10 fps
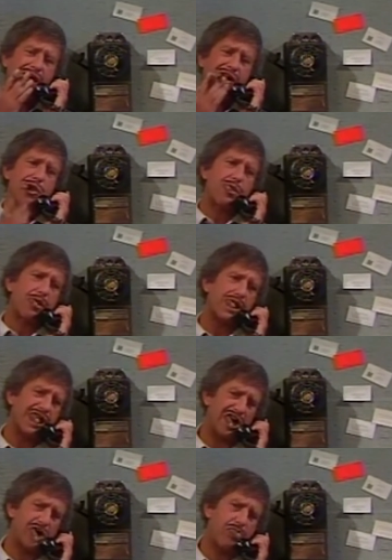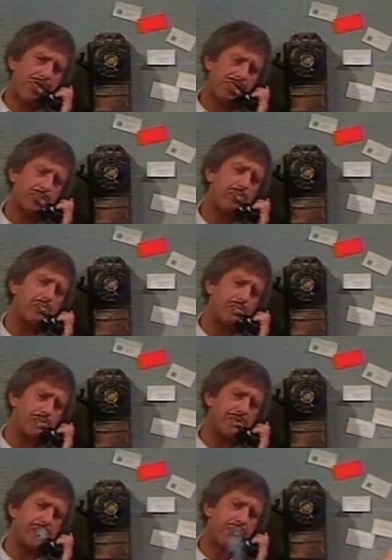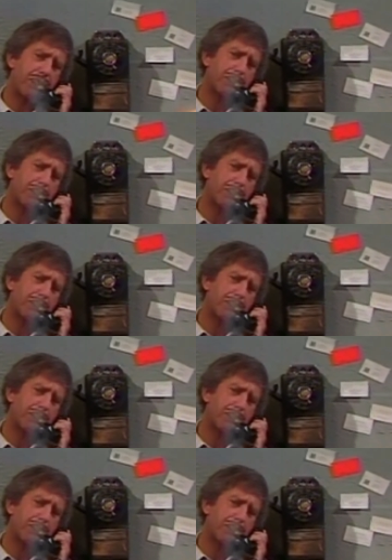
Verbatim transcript: yeah. Uh huh. Uh huh.